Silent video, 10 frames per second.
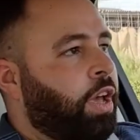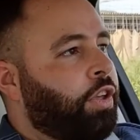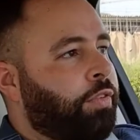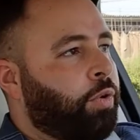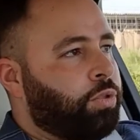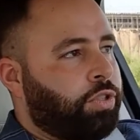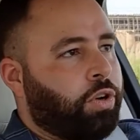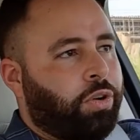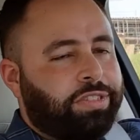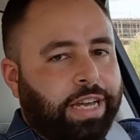You've also
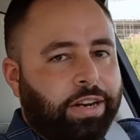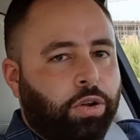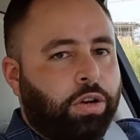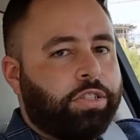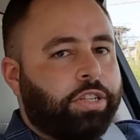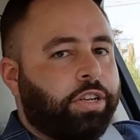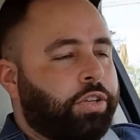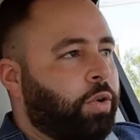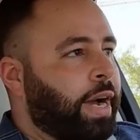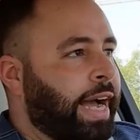got technology
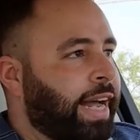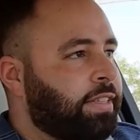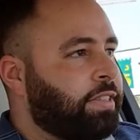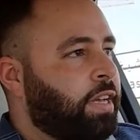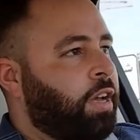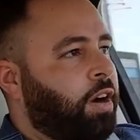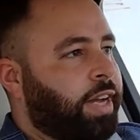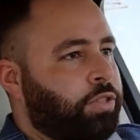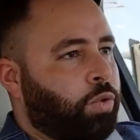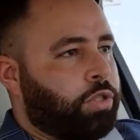at your hand.
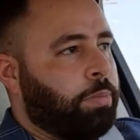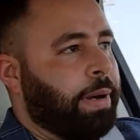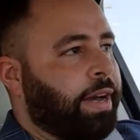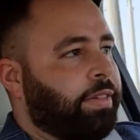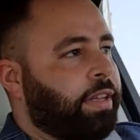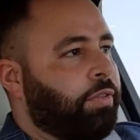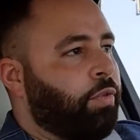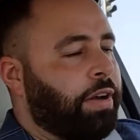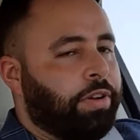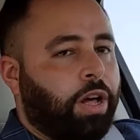I talked about the
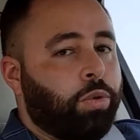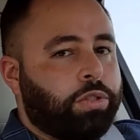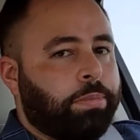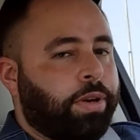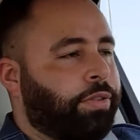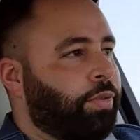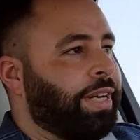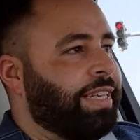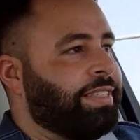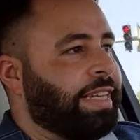Revel Ultima
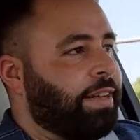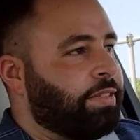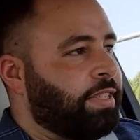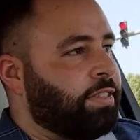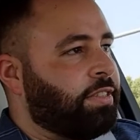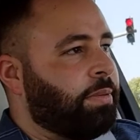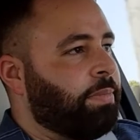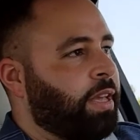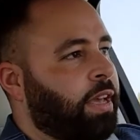3D sound system,